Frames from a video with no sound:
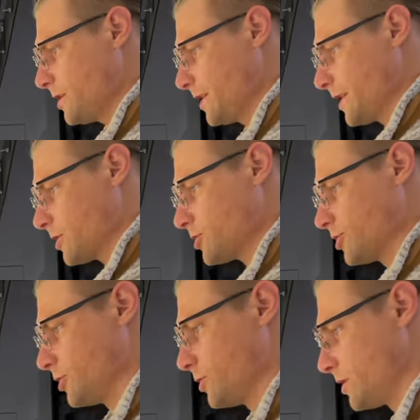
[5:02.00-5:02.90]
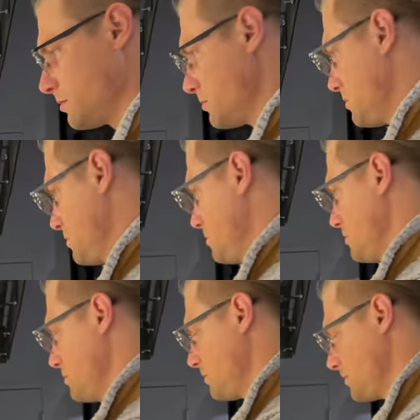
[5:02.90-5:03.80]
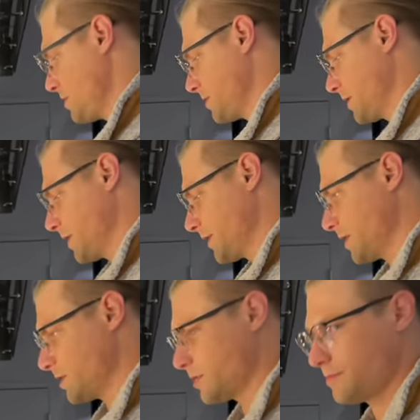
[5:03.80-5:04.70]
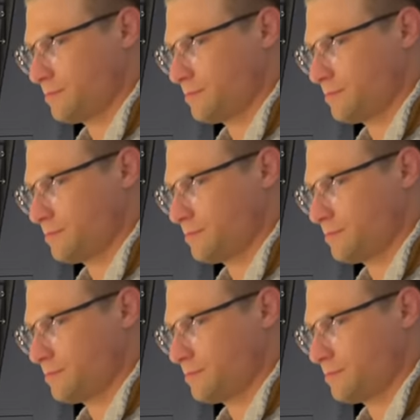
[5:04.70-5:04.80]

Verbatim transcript: Yeah, that should do it. Something like this,